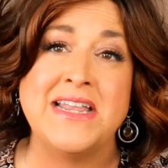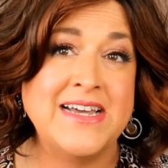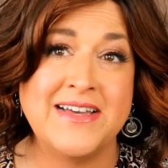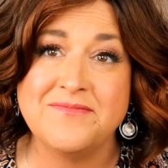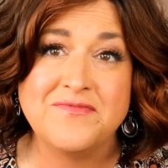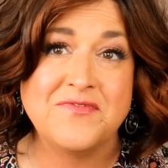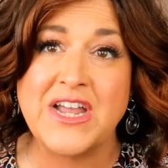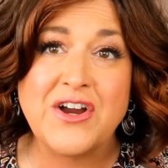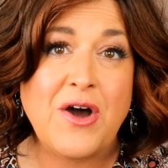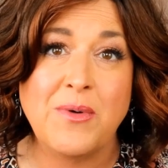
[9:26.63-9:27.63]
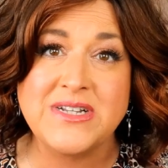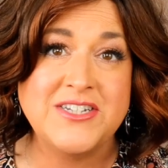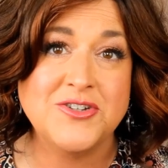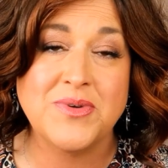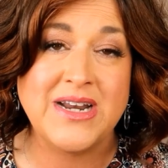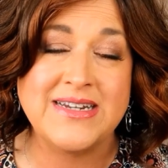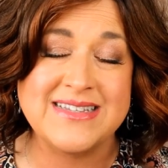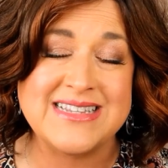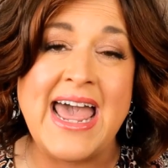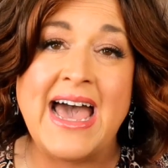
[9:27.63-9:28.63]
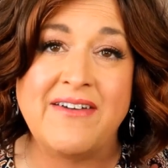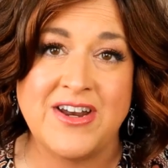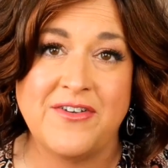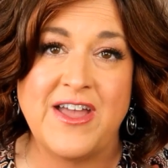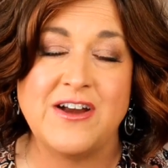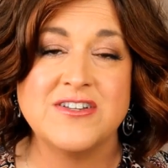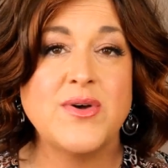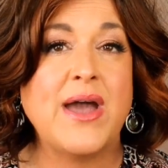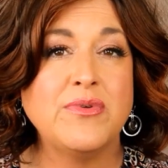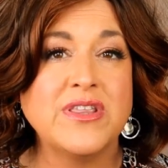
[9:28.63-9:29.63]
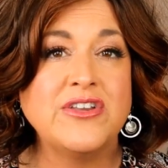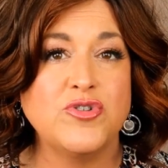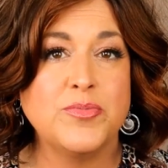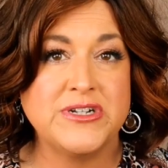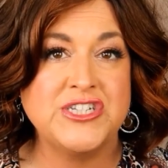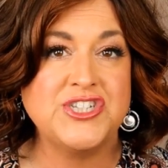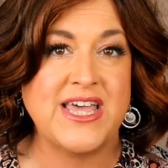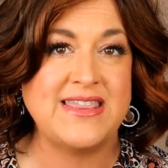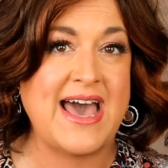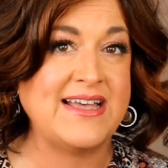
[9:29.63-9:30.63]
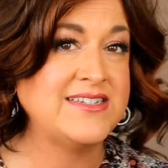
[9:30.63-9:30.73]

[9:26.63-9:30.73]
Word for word: than to figure out what to do when it doesn't have enough hair. So I really do appreciate